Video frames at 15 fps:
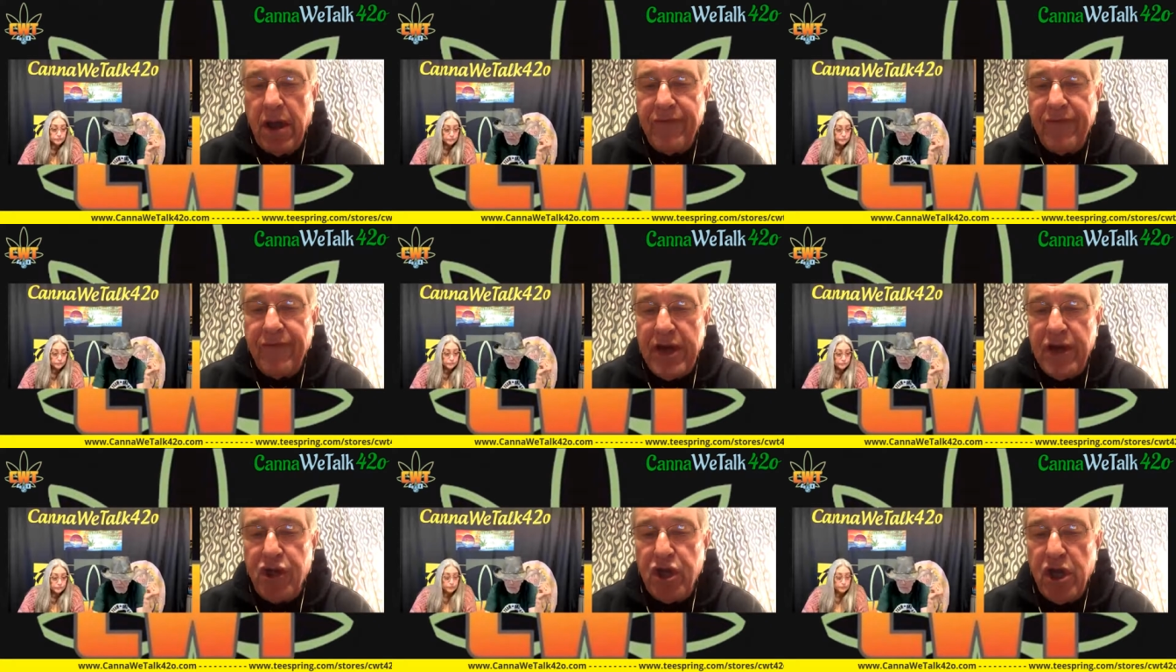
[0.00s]

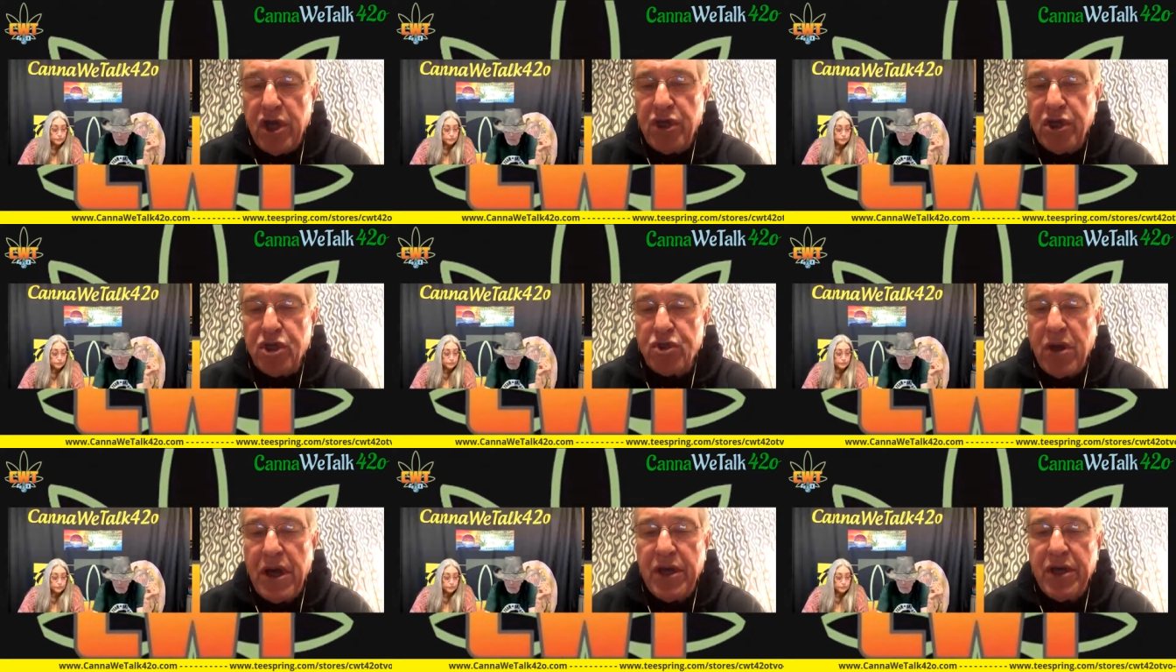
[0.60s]
I've had
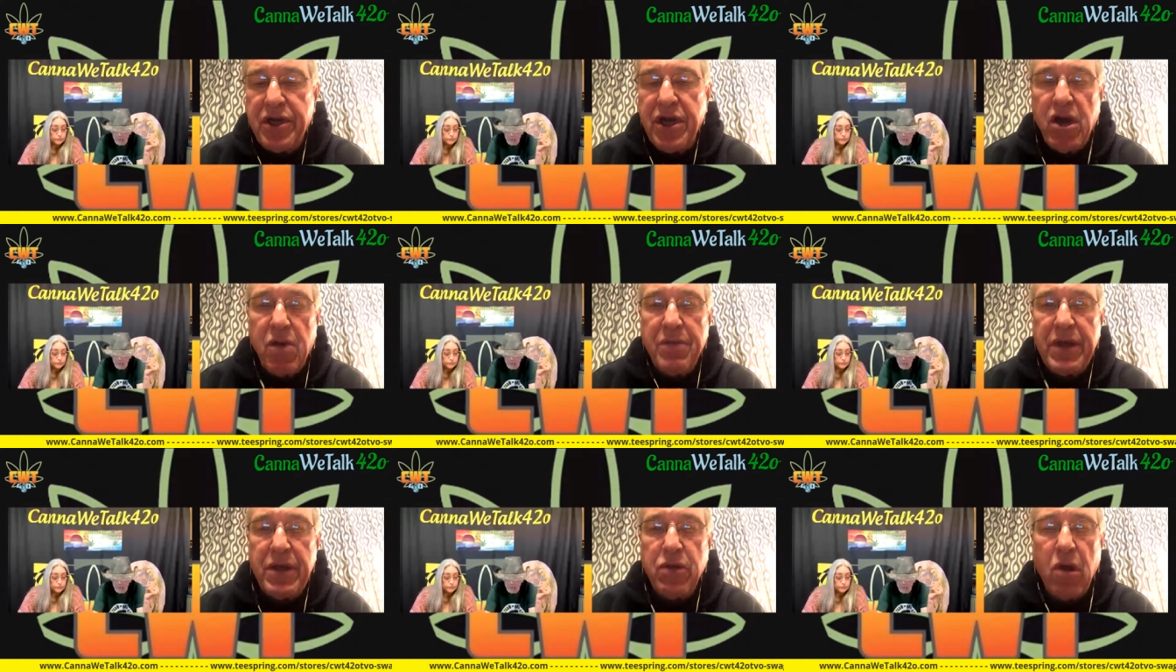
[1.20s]
judges trying to
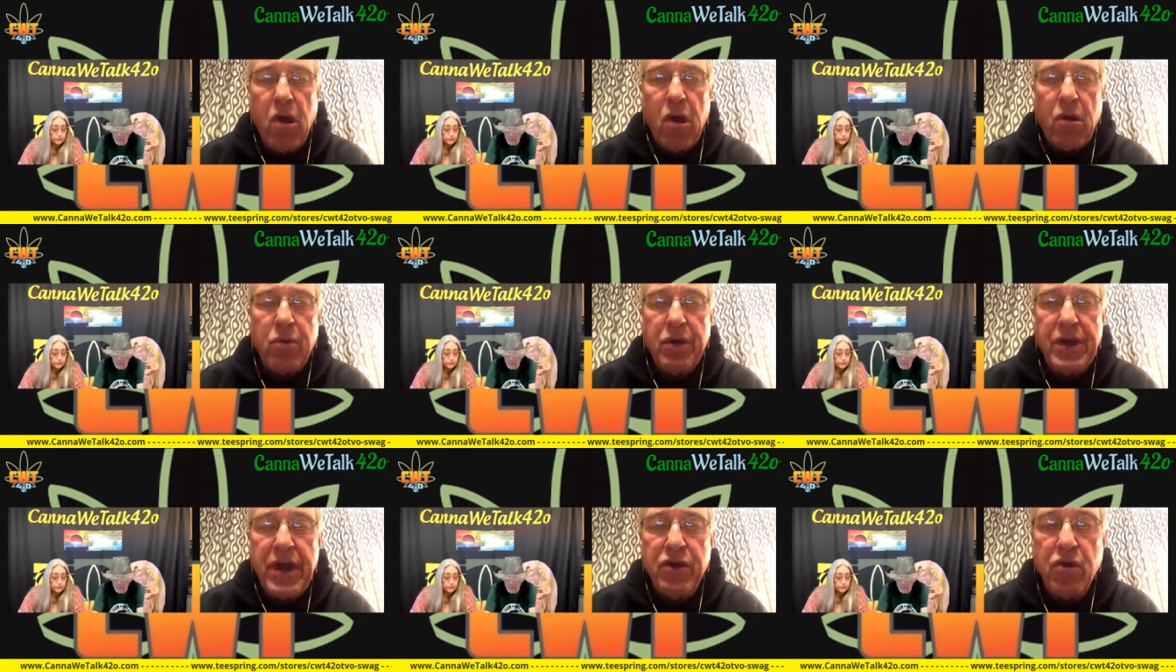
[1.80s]
tell me,
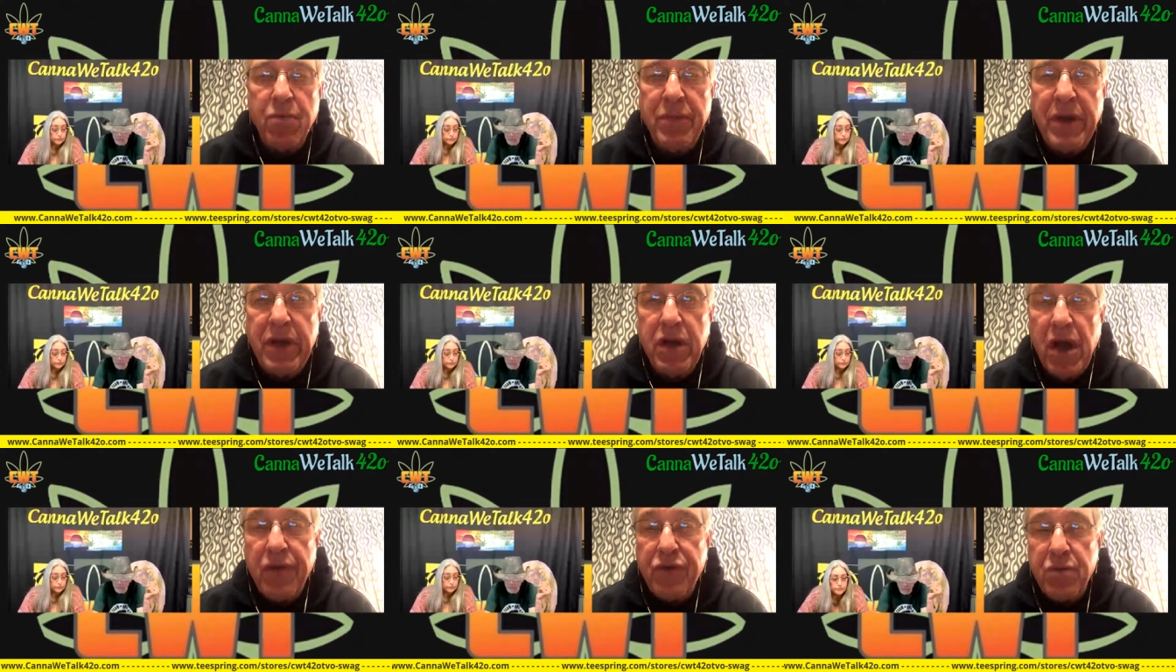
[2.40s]
oh, well, that don't
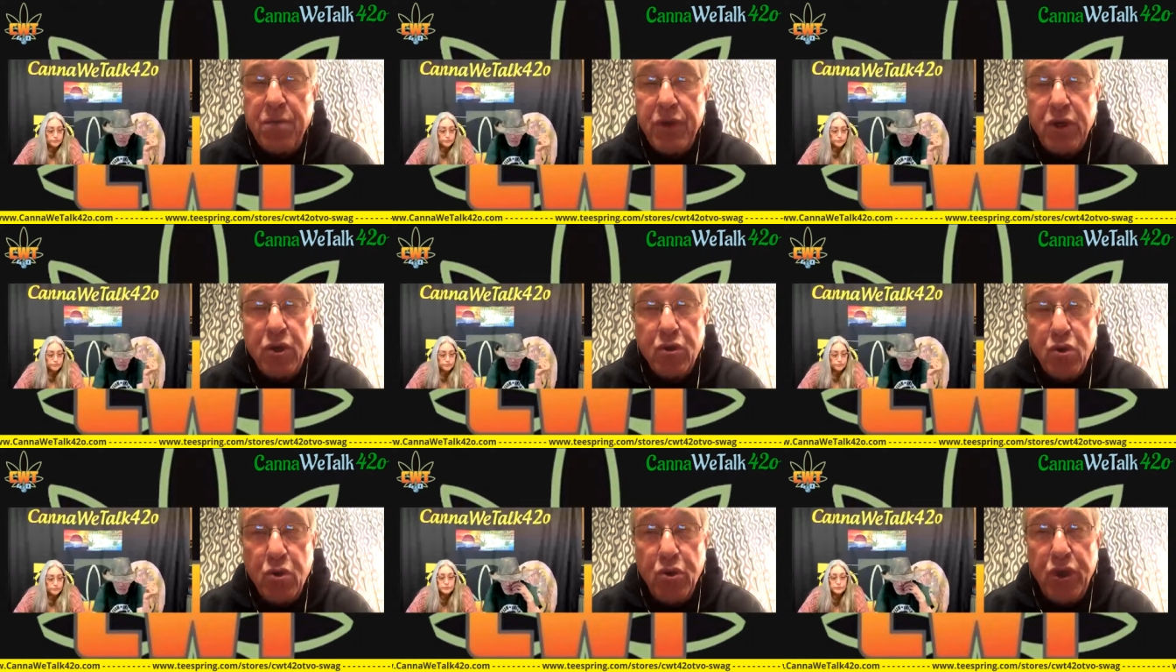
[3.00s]
mean nothing. But the
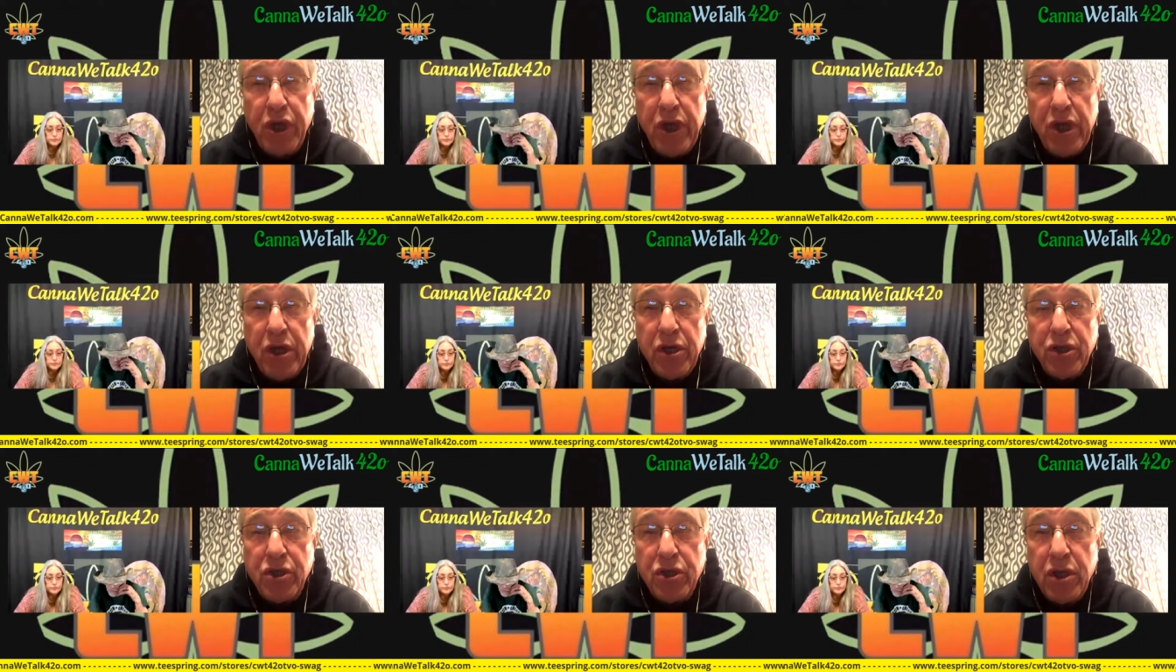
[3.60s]
truth
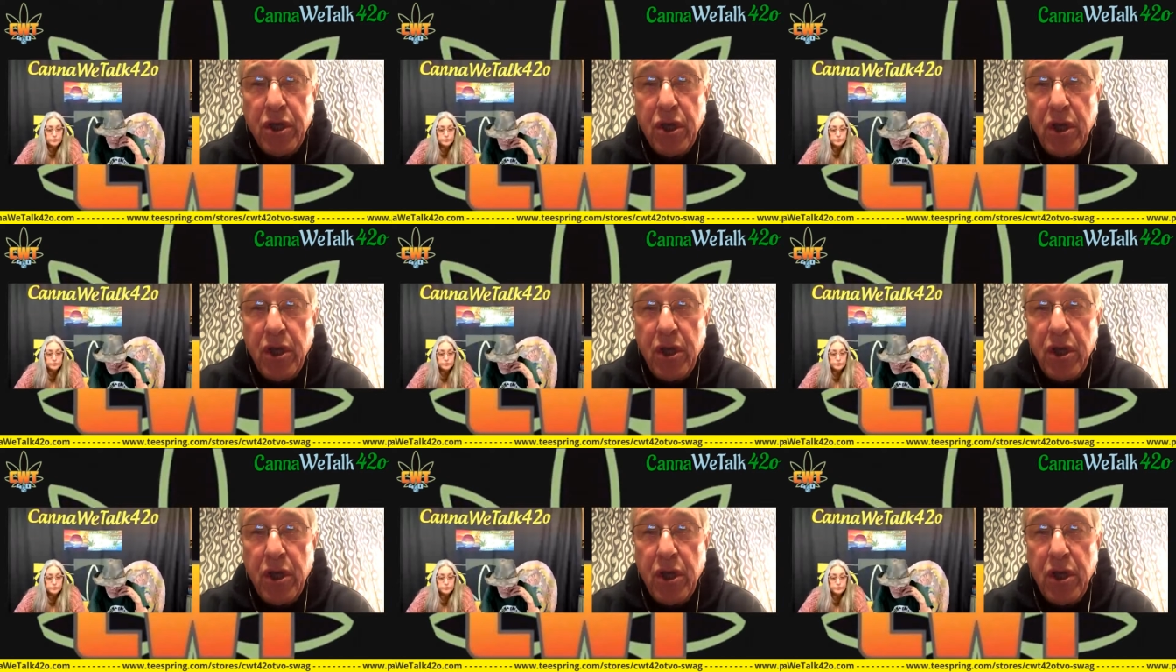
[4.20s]
is,